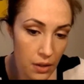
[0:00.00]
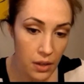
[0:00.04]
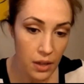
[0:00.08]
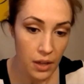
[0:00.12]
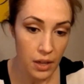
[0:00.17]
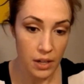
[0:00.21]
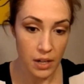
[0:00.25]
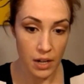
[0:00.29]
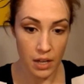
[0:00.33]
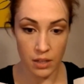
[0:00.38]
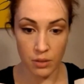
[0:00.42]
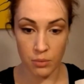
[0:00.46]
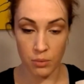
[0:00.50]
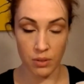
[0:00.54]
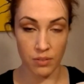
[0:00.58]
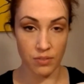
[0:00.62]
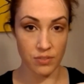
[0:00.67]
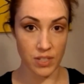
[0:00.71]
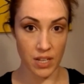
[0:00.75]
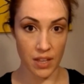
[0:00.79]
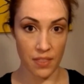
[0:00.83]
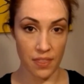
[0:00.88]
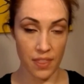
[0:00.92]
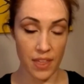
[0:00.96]
And now that we've
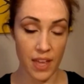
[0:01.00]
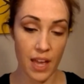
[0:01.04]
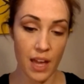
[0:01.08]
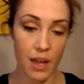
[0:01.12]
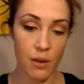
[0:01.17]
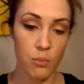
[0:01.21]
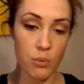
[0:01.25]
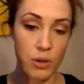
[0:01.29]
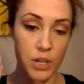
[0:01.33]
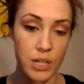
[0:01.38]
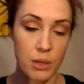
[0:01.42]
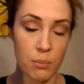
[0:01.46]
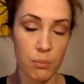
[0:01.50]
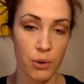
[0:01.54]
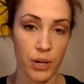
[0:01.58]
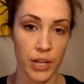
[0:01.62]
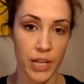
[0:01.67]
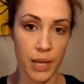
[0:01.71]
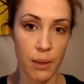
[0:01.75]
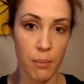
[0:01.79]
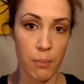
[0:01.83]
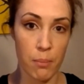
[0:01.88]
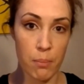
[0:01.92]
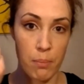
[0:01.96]
done that, we're going to bring
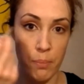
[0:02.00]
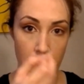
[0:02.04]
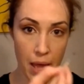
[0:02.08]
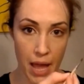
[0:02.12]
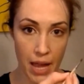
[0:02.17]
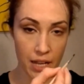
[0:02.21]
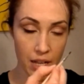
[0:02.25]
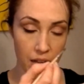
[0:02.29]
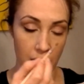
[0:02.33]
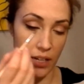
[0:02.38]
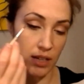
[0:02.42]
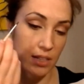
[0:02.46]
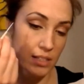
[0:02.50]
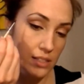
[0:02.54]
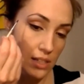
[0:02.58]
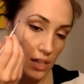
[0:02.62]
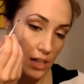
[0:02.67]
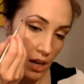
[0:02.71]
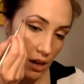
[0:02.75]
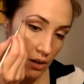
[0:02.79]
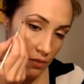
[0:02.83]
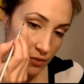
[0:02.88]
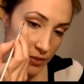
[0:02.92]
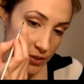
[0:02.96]
it back on
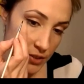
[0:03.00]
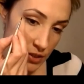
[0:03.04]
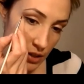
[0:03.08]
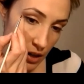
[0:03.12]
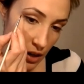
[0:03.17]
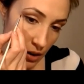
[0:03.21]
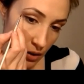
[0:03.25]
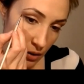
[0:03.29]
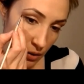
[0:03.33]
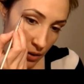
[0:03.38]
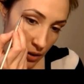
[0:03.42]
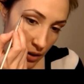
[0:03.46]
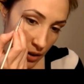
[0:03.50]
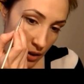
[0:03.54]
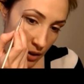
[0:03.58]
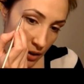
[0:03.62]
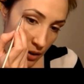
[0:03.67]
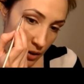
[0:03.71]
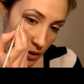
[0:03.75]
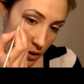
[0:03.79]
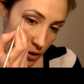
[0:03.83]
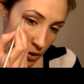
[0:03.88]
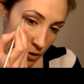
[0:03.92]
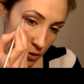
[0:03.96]
itself. So
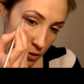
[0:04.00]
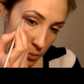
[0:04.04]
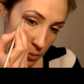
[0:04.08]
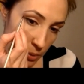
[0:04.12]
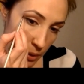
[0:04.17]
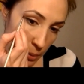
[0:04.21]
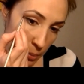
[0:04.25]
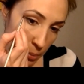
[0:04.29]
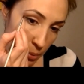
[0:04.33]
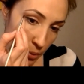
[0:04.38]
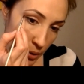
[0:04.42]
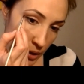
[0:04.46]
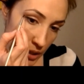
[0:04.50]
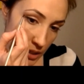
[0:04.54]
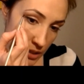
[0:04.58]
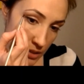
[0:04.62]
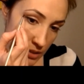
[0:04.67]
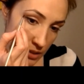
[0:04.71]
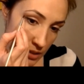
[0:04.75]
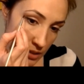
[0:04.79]
go from that point